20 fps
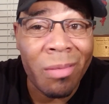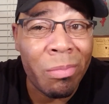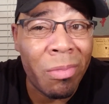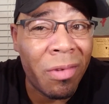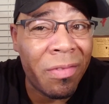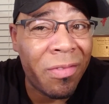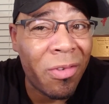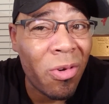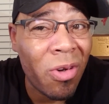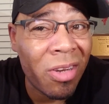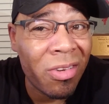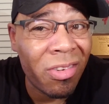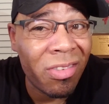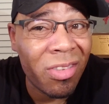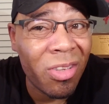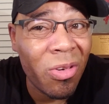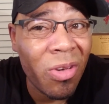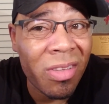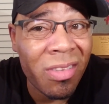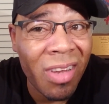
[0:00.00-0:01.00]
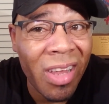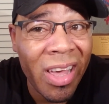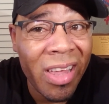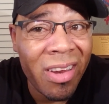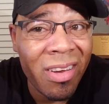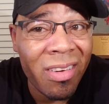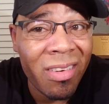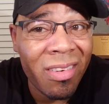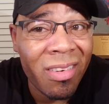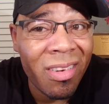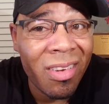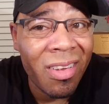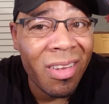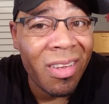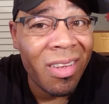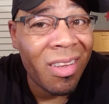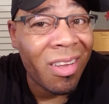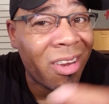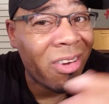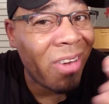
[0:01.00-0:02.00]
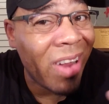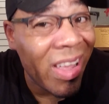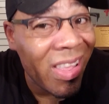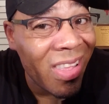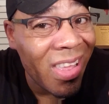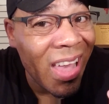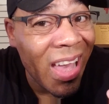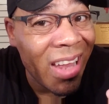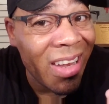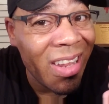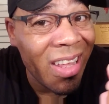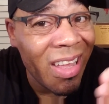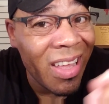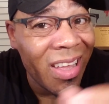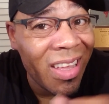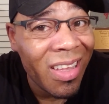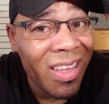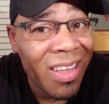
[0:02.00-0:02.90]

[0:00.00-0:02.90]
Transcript: But 400 stores later, crazy idea?